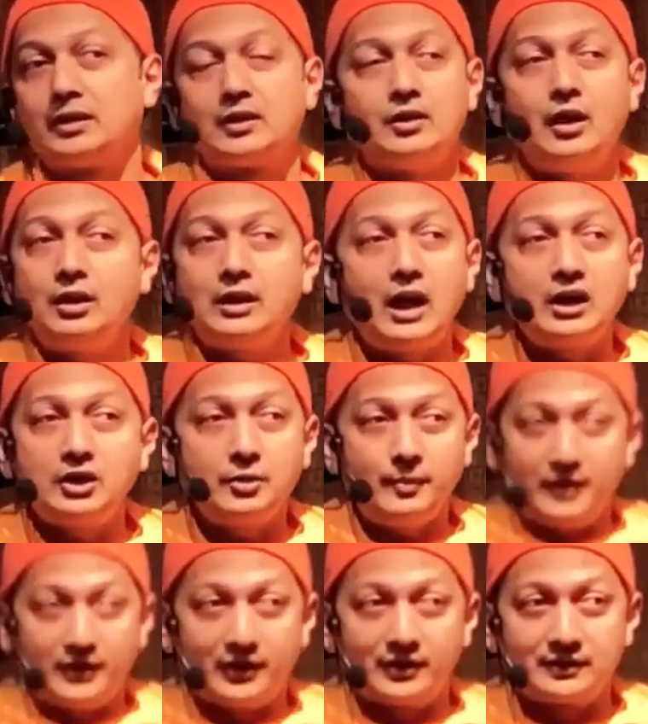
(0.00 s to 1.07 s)
Not
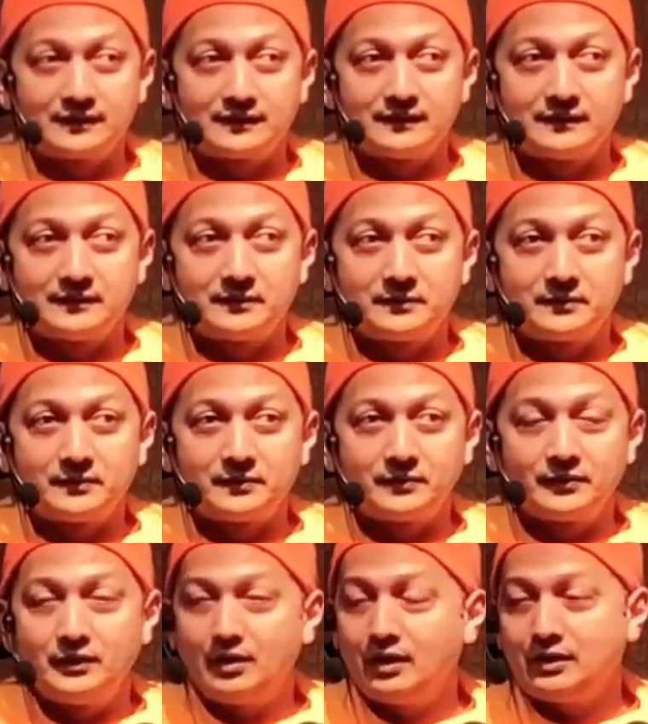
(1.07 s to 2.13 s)
arguments,
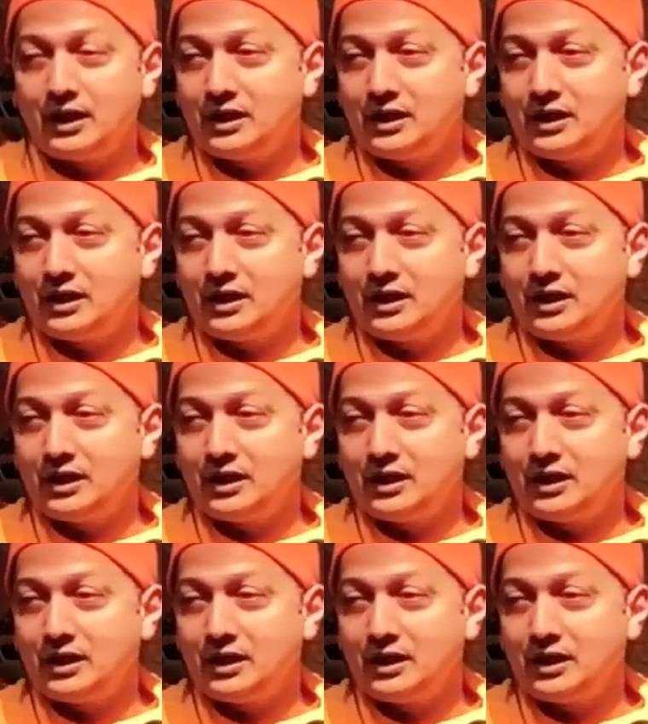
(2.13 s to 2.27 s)
not